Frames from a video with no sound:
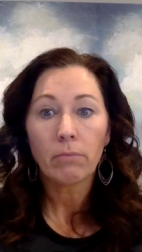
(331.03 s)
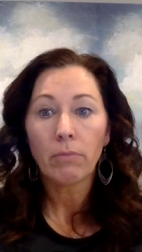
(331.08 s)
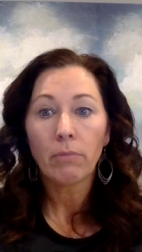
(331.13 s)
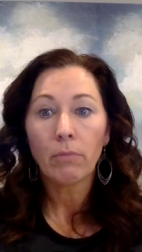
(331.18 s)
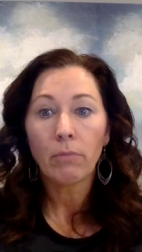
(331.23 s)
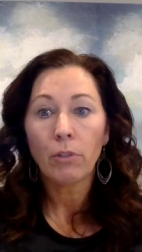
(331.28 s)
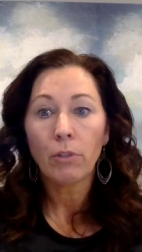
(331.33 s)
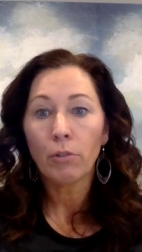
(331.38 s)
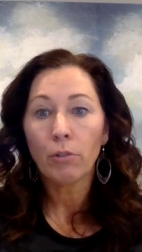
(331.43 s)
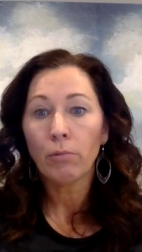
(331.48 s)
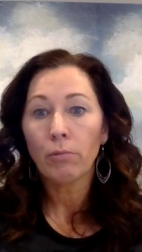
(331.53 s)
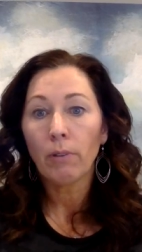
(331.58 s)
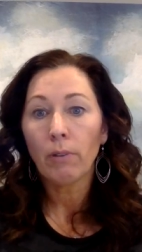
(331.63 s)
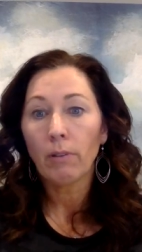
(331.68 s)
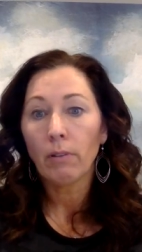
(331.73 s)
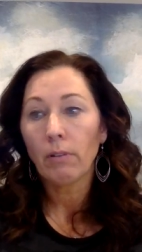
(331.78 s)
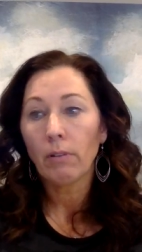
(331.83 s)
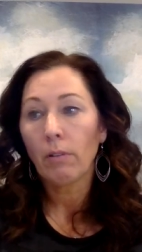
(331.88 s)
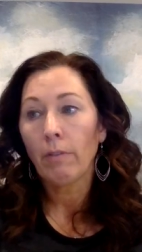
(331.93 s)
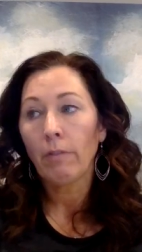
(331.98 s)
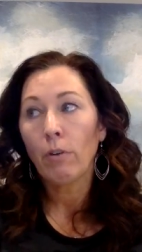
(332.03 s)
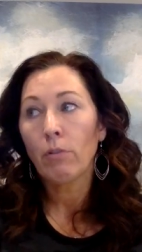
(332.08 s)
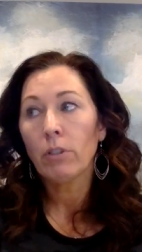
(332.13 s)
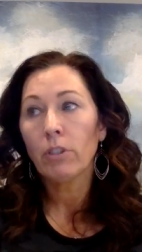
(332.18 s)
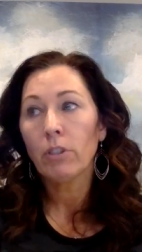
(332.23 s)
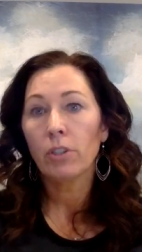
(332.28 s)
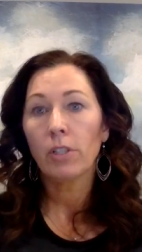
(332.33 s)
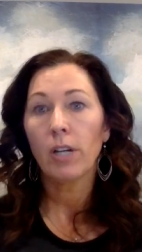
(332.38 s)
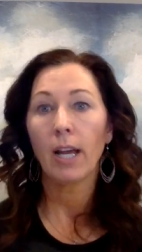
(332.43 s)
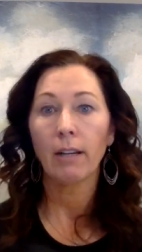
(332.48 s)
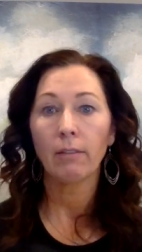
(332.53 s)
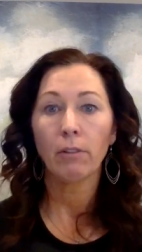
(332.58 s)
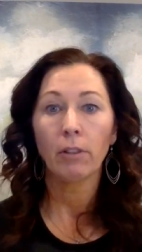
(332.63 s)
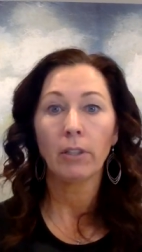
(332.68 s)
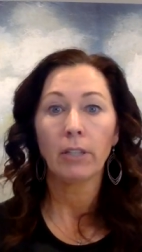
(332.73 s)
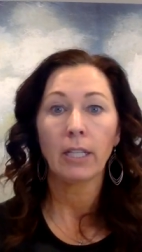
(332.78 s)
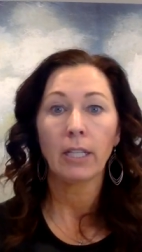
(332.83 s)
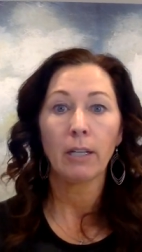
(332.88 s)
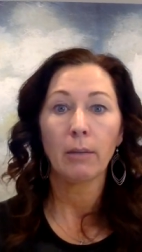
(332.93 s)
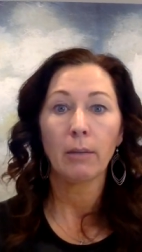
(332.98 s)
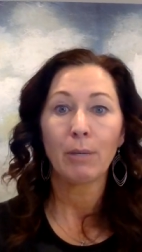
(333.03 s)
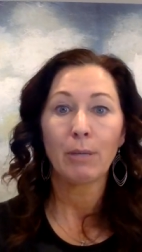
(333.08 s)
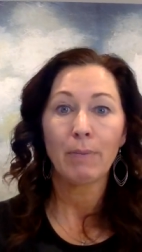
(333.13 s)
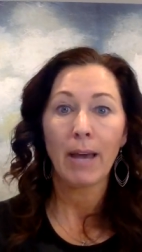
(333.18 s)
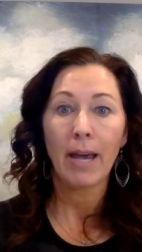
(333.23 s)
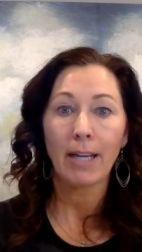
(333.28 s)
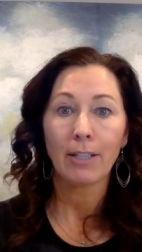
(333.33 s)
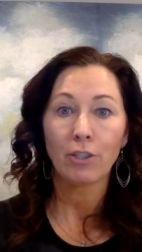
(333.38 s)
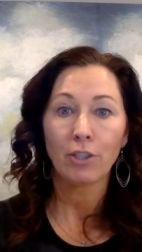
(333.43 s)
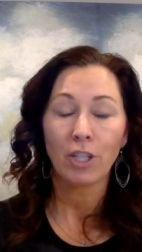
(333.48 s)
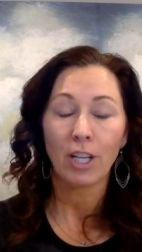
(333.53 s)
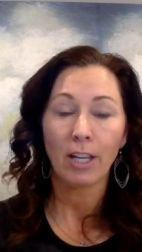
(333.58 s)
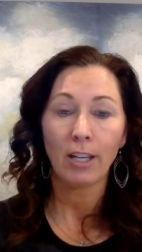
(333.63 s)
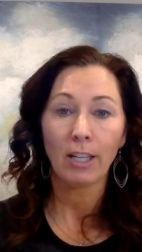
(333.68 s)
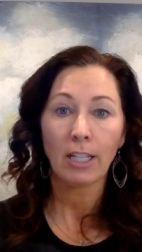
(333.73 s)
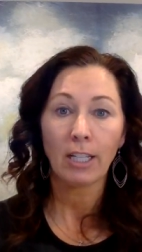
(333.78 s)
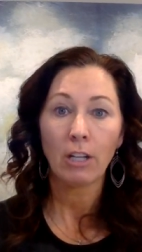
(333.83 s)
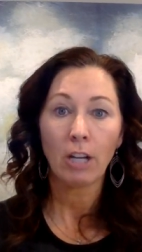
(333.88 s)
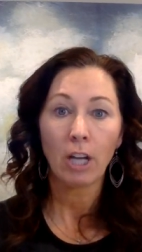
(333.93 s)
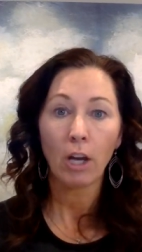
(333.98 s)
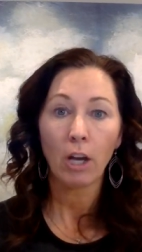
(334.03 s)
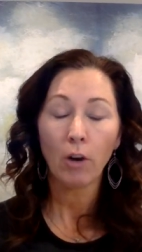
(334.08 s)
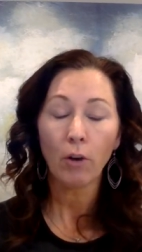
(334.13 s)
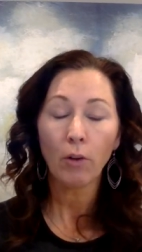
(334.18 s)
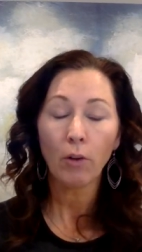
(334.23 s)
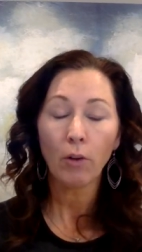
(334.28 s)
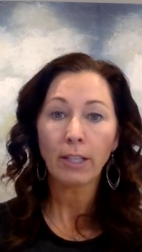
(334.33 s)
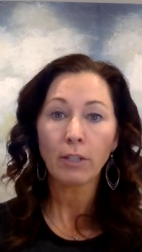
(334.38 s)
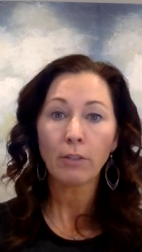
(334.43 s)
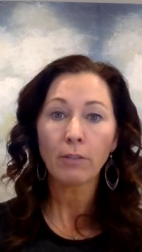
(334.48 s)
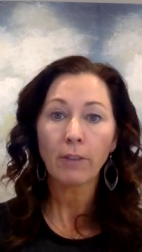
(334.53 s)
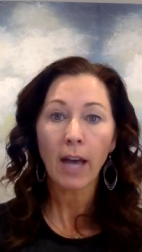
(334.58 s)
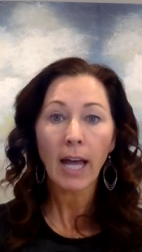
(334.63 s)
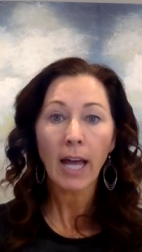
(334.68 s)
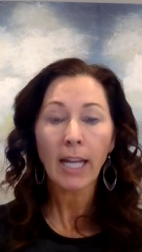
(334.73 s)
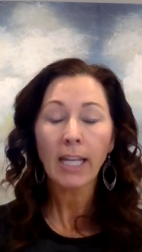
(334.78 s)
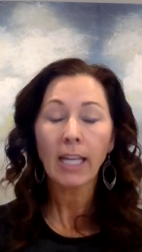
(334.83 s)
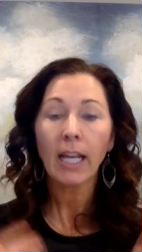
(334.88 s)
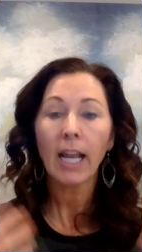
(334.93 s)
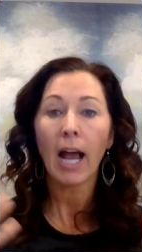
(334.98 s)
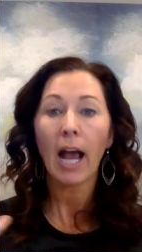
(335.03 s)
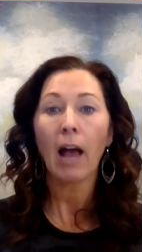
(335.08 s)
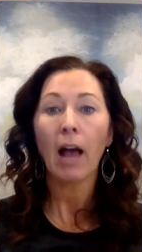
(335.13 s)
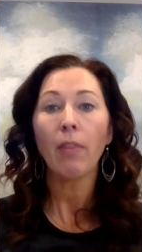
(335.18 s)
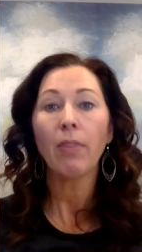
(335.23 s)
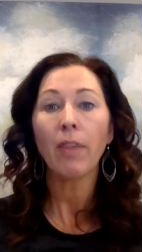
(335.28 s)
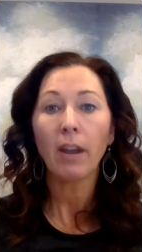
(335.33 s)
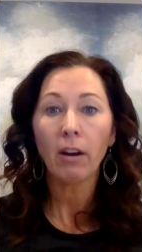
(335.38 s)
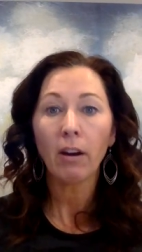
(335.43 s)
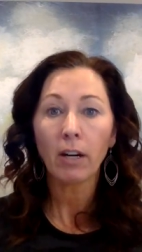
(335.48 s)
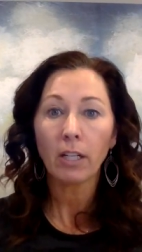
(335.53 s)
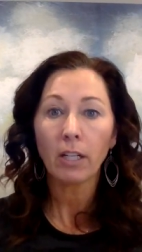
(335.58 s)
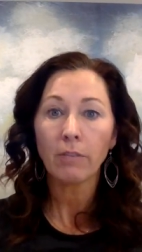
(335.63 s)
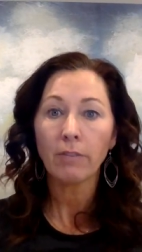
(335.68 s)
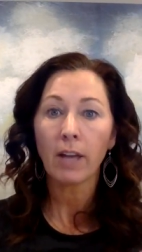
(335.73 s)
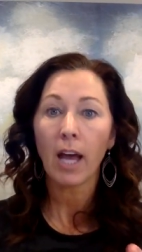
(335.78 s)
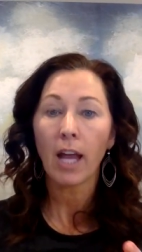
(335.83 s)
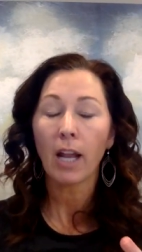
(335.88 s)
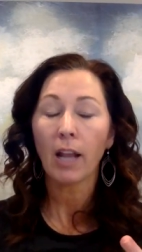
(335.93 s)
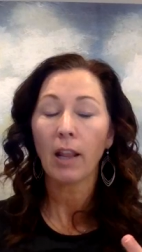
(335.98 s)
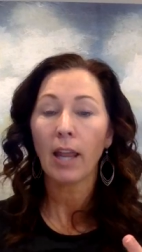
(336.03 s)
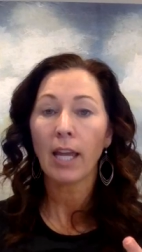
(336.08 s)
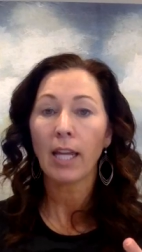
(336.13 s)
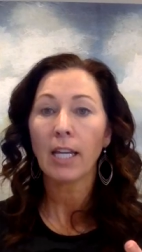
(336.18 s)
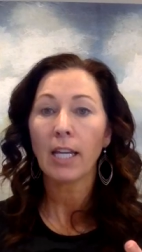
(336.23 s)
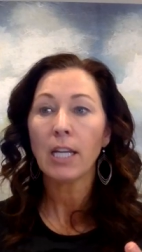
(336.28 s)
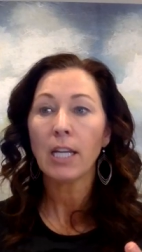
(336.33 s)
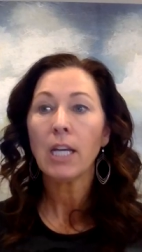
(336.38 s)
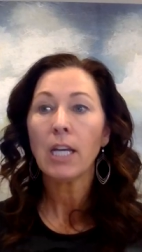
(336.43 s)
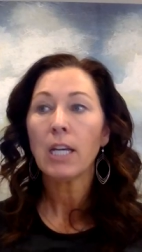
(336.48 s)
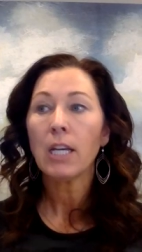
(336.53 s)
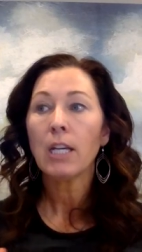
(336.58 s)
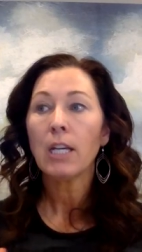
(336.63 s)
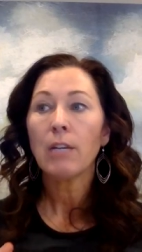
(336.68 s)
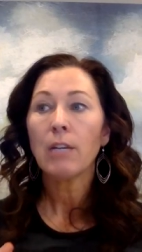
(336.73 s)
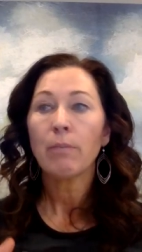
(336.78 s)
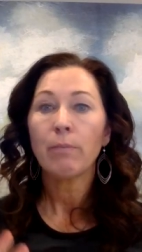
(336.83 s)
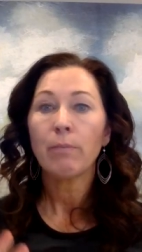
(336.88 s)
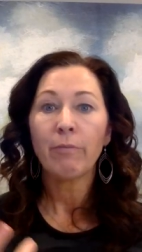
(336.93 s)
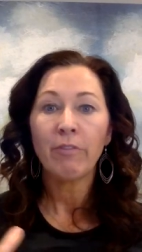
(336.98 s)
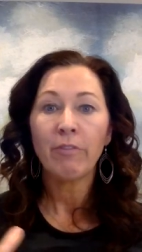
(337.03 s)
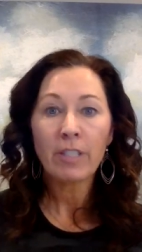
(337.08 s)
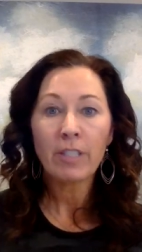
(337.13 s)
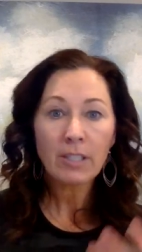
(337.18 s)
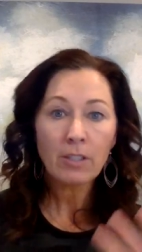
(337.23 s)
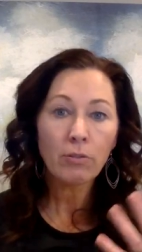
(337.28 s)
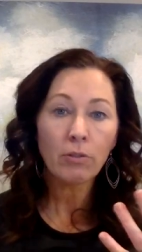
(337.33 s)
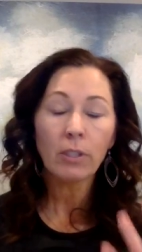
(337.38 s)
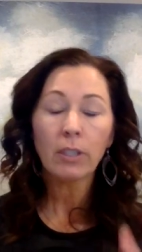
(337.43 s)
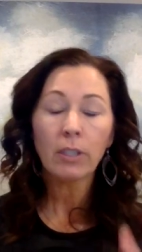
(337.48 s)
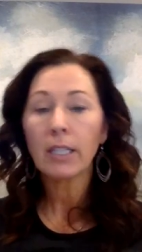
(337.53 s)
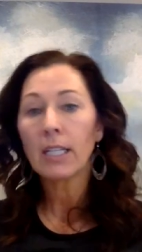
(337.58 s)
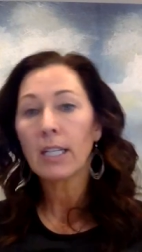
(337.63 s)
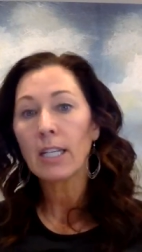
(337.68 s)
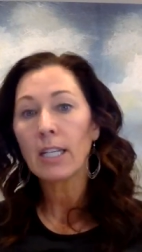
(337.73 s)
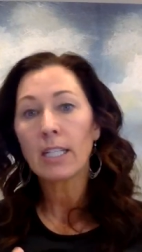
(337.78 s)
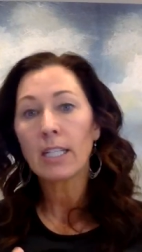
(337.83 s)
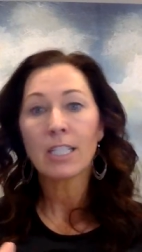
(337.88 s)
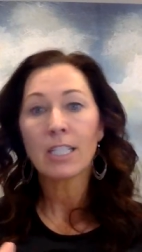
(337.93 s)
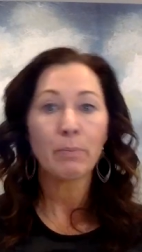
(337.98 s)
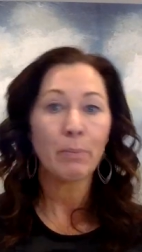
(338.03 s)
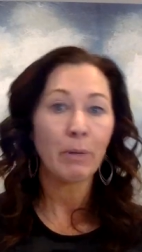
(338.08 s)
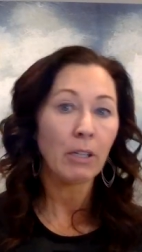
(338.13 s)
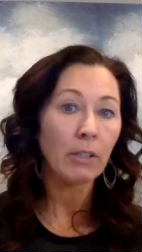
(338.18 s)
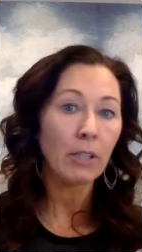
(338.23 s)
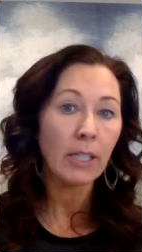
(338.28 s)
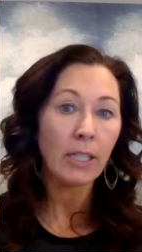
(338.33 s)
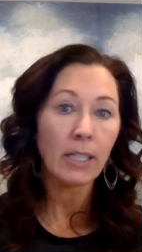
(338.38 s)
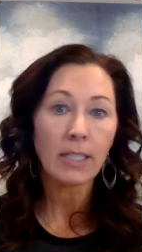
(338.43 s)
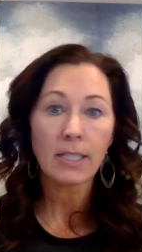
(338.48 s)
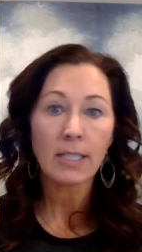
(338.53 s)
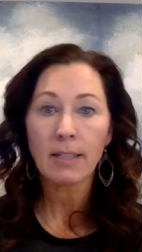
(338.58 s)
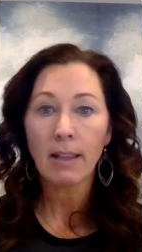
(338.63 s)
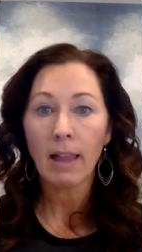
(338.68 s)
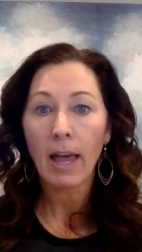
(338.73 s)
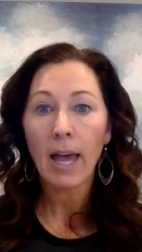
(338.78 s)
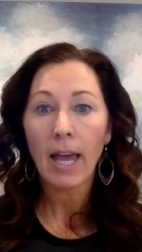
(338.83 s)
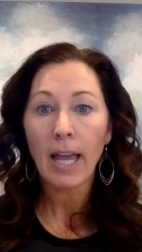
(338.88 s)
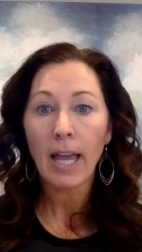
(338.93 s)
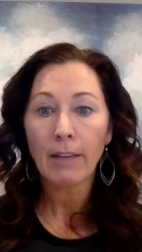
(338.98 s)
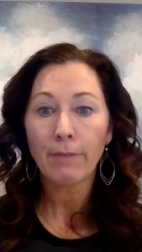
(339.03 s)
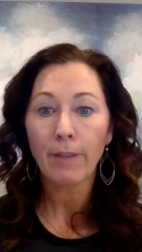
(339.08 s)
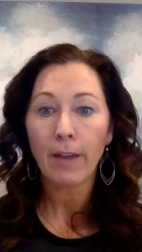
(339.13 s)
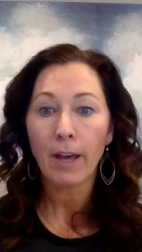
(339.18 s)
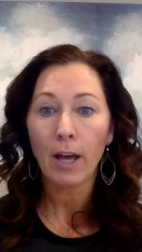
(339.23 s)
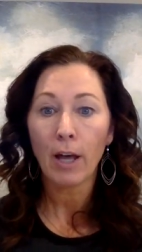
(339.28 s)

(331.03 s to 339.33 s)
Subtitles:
you're of course you're not really going to be passionate, like you've got to get out there and you've got to like viscerally experience life,